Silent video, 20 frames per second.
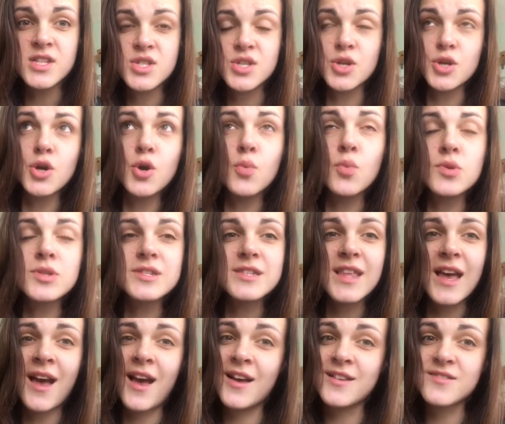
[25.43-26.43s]
so once
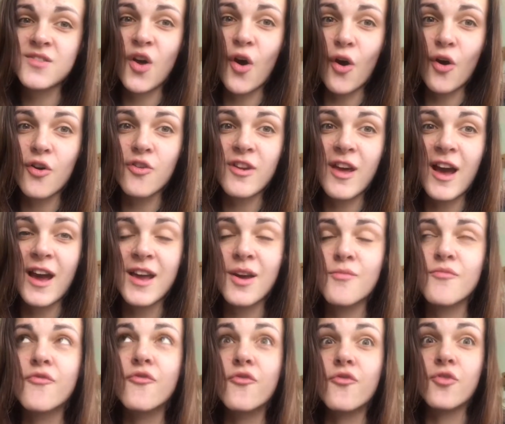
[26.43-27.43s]
that has gone, I
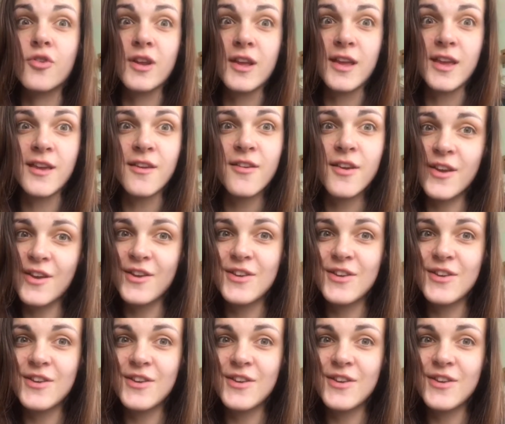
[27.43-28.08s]
am free